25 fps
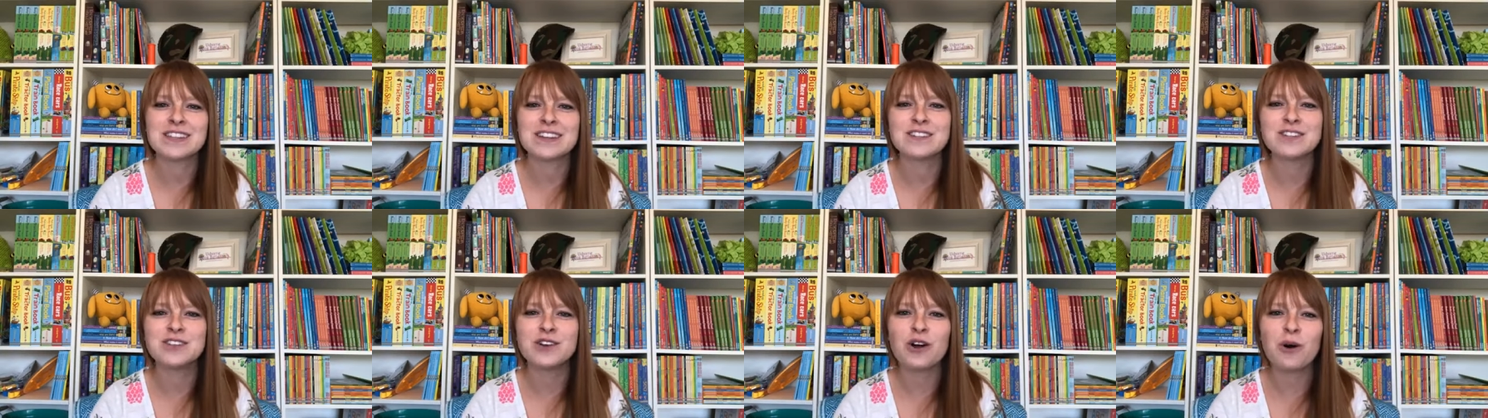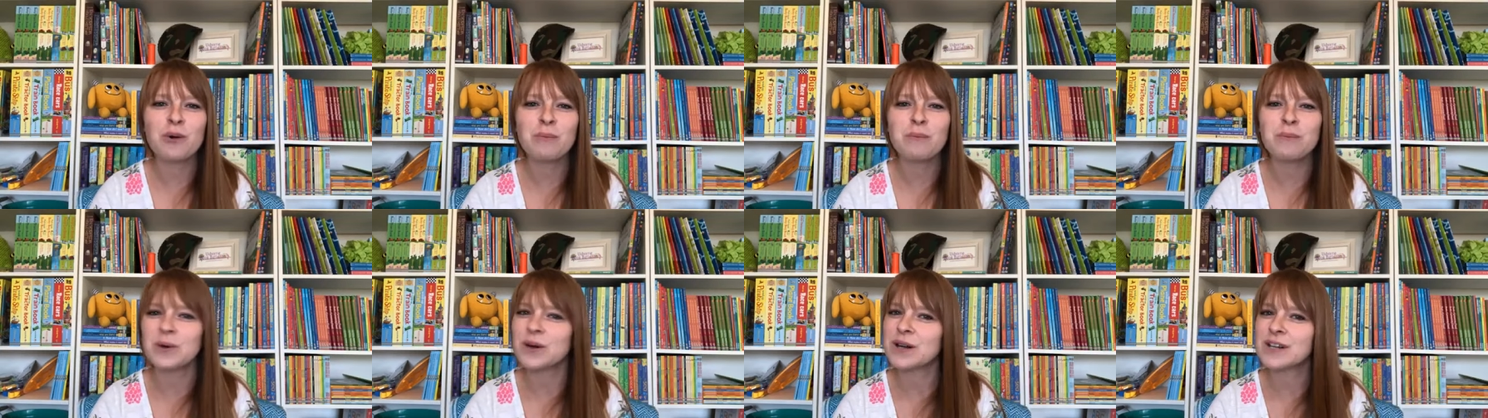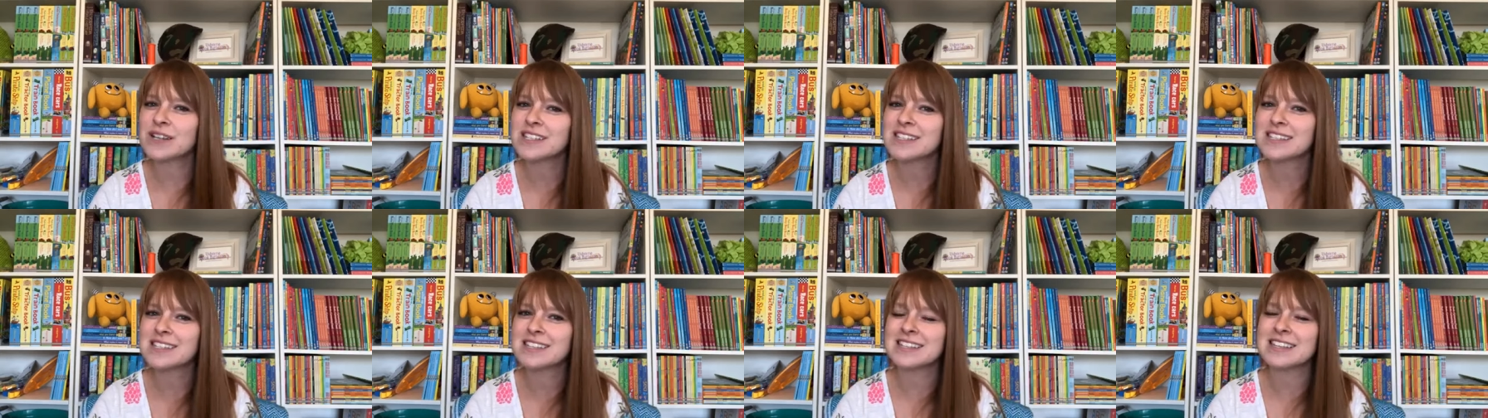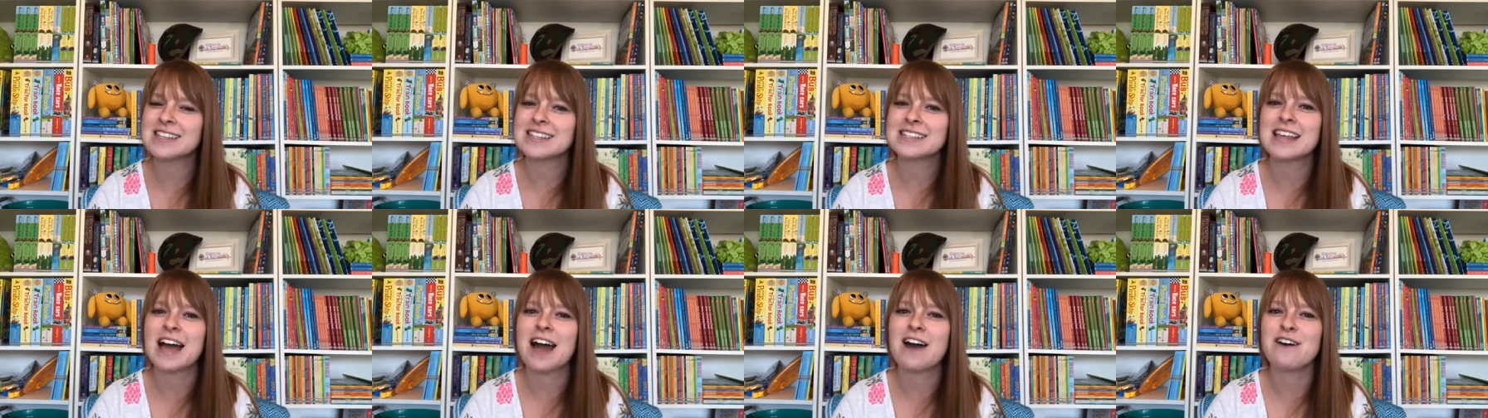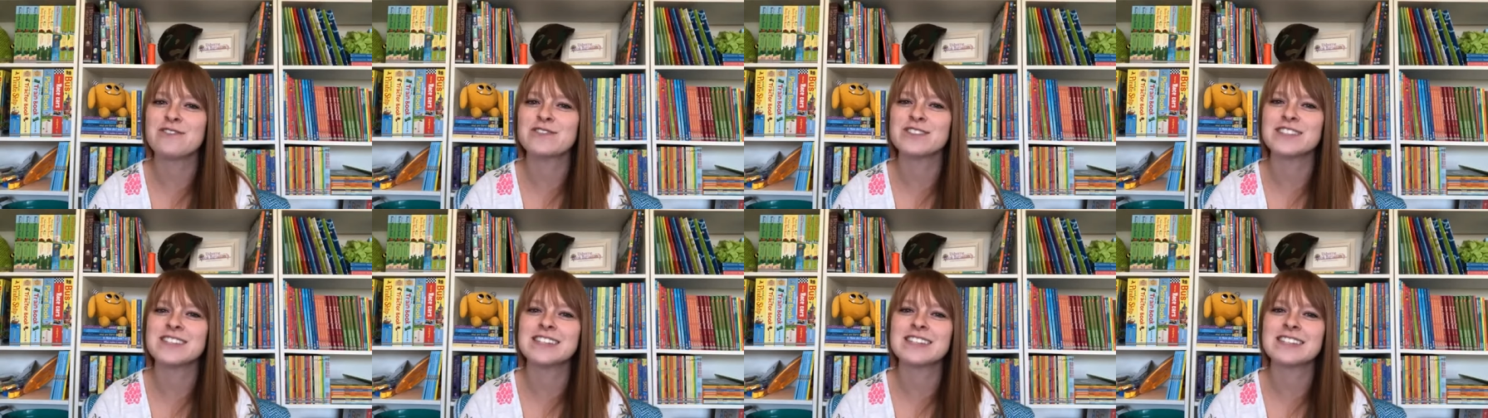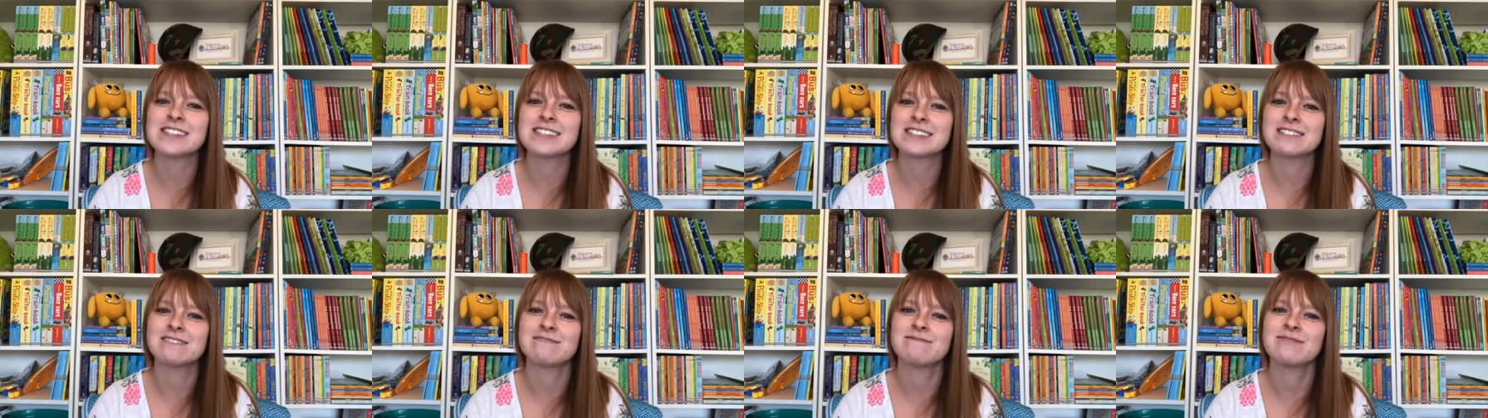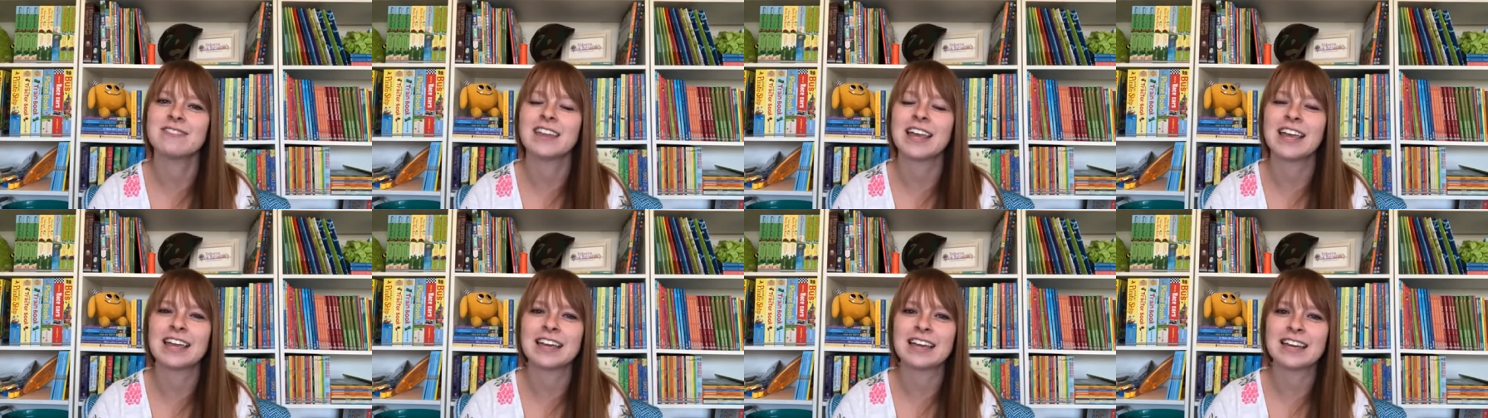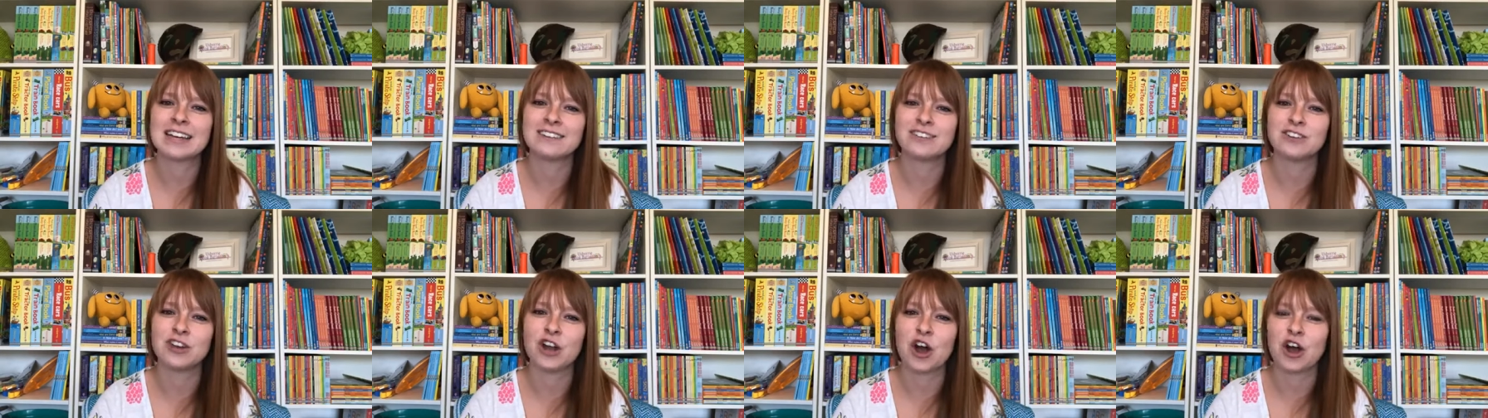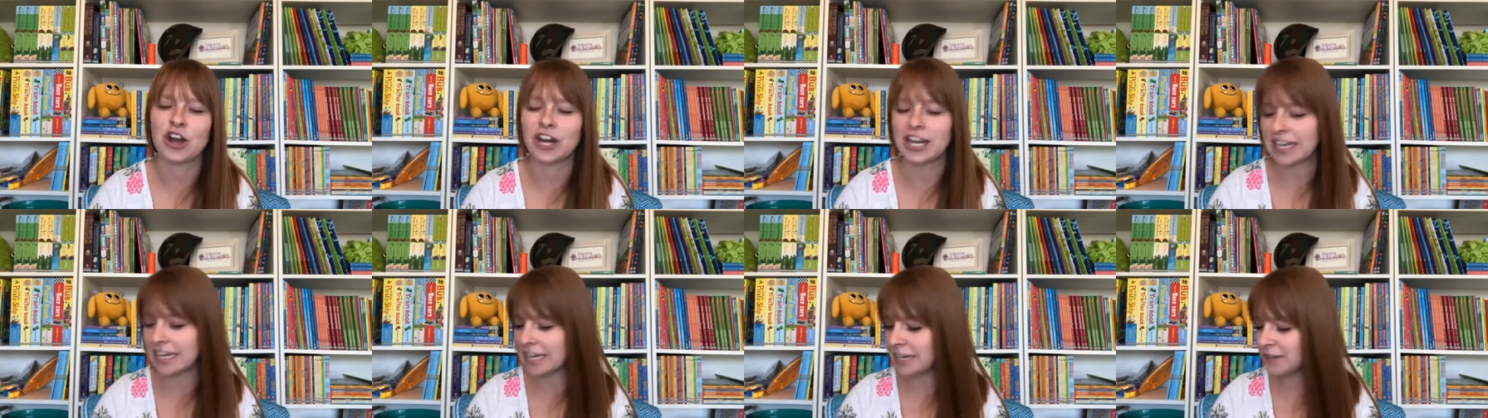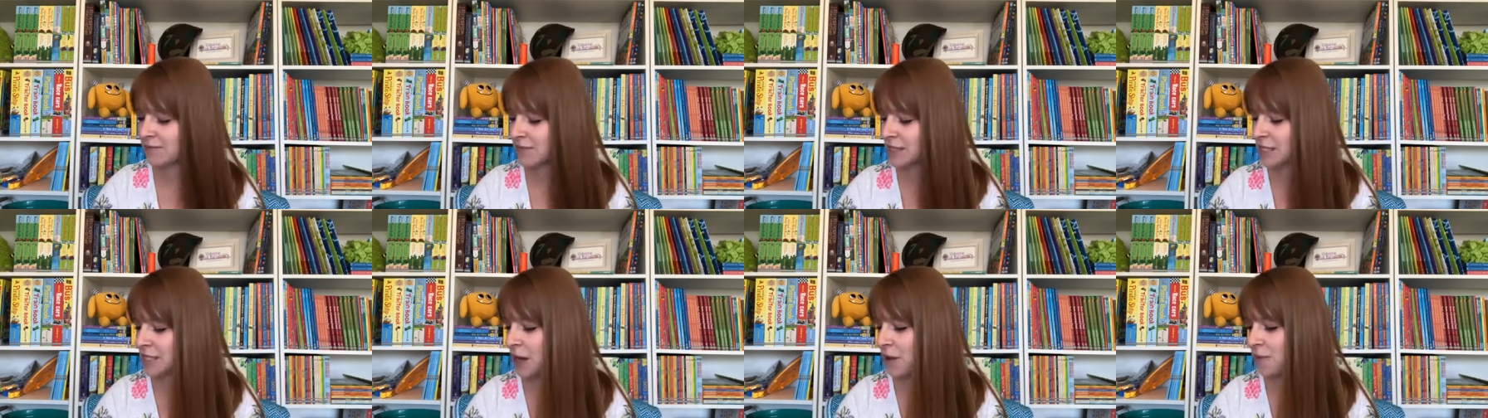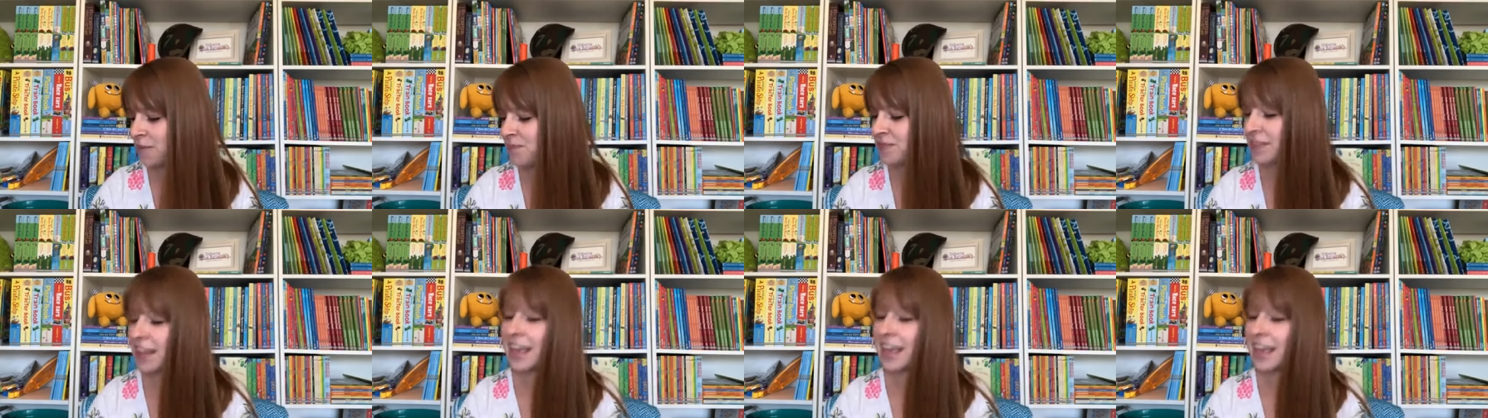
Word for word: Adult books sounds like naughty. So